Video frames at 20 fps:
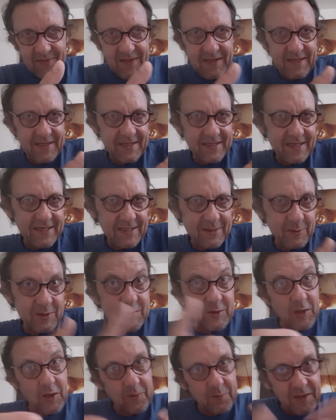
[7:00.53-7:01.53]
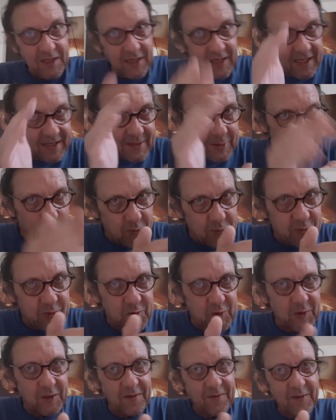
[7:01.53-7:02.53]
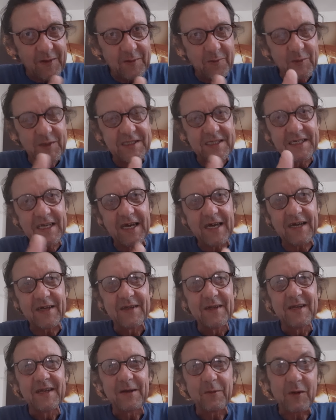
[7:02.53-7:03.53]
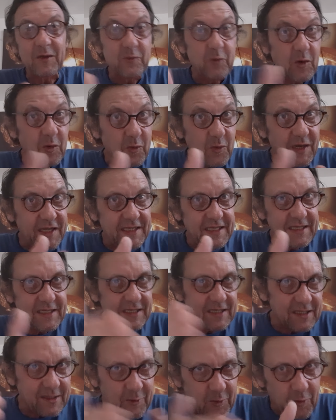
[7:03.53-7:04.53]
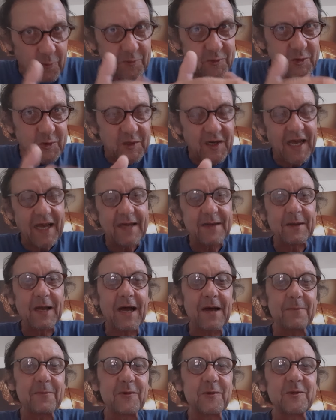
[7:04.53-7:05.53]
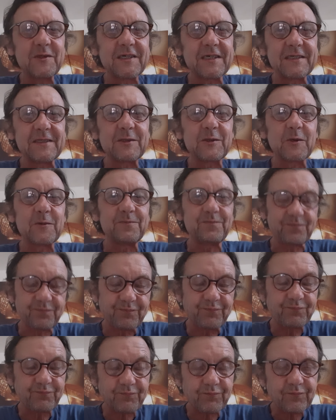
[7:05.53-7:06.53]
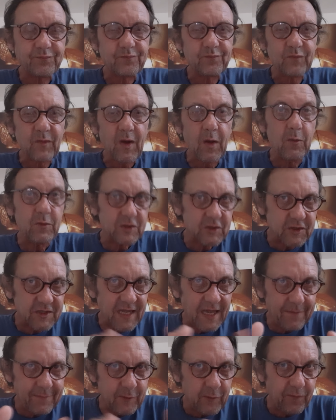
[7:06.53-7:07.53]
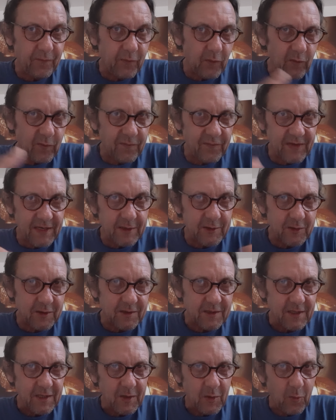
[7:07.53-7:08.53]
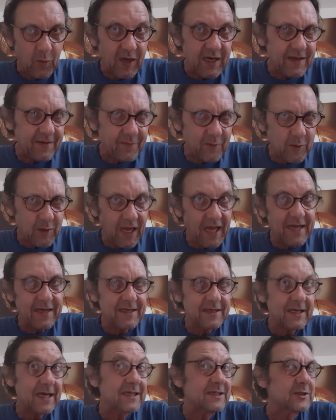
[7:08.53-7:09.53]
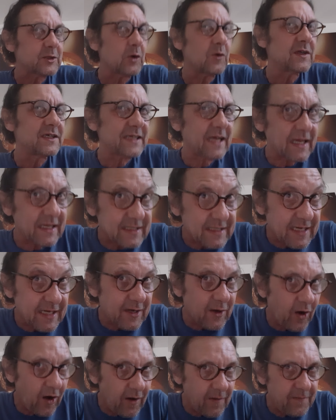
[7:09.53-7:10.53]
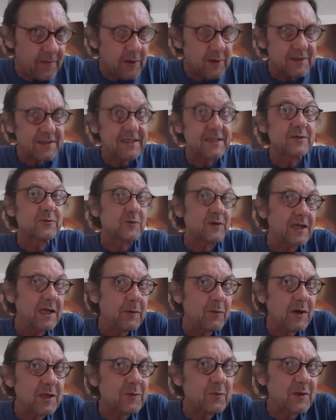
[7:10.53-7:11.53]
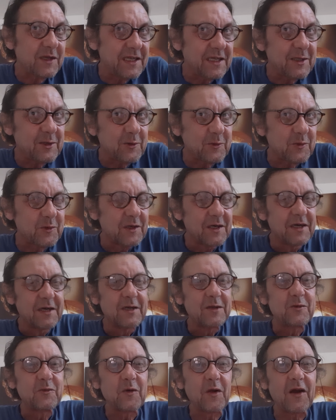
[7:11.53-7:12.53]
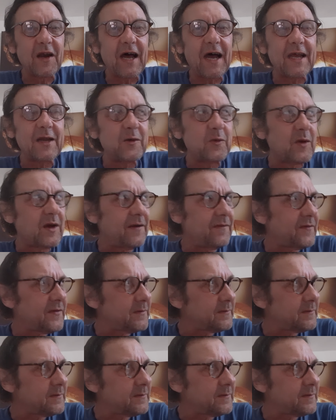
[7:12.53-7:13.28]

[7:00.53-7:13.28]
There was going to be an interruption within our, when we're ready, the interruption happens. And so we just have to fulfill the whatever our soul is asking of us is really what we need to align with.